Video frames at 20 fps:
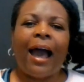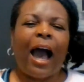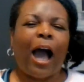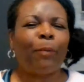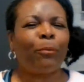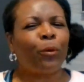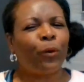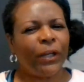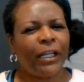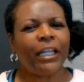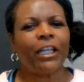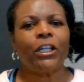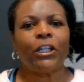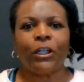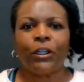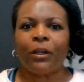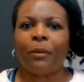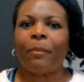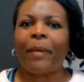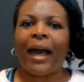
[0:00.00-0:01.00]
I'm pretty
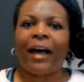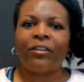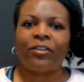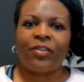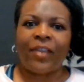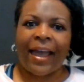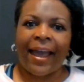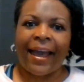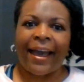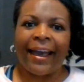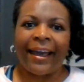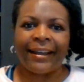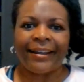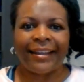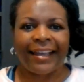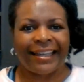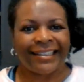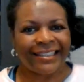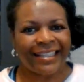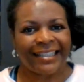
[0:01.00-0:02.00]
good about that.
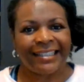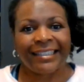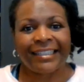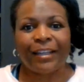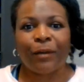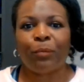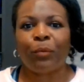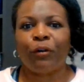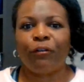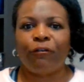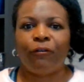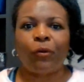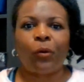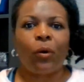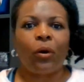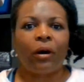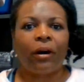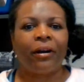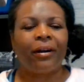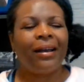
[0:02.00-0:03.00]
As I said
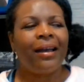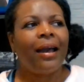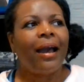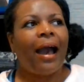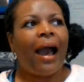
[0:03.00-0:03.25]
before,